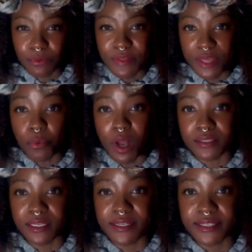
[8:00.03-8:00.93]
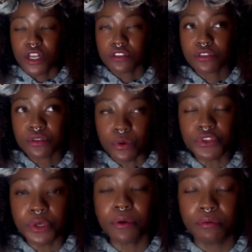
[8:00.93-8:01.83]
what they wanted, so
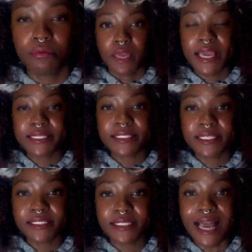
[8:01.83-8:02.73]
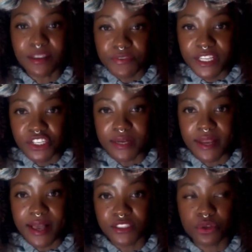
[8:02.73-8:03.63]
too is this colorful
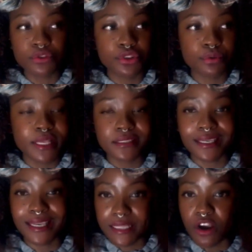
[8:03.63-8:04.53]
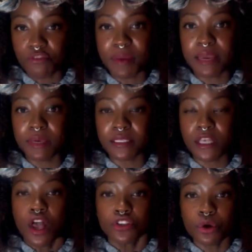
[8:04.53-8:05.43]
agenda, so too is the killing of babies,
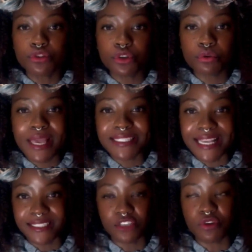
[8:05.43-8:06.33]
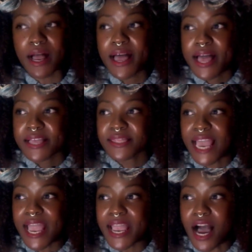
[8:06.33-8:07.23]
so too is etc.
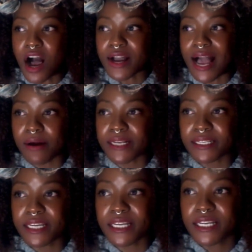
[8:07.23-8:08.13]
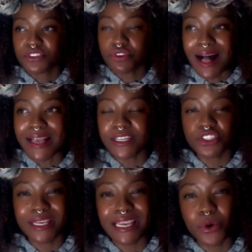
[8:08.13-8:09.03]
They are currently trying
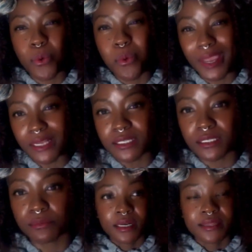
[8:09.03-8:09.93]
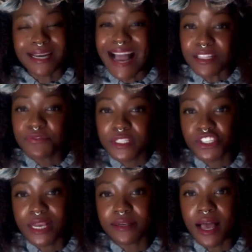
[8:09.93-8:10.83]
to equate the colorful
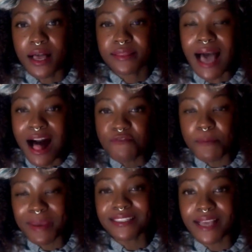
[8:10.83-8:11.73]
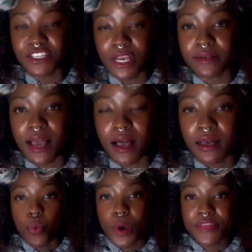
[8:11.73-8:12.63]
agenda, the alphabet agenda,
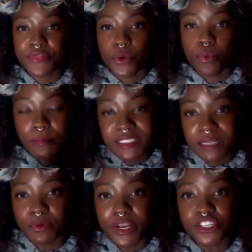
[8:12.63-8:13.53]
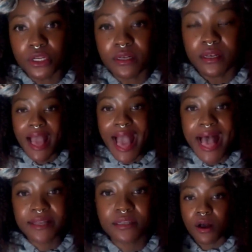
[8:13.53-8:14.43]
with women's liberation
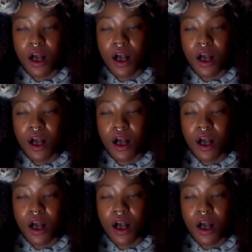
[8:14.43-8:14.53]
and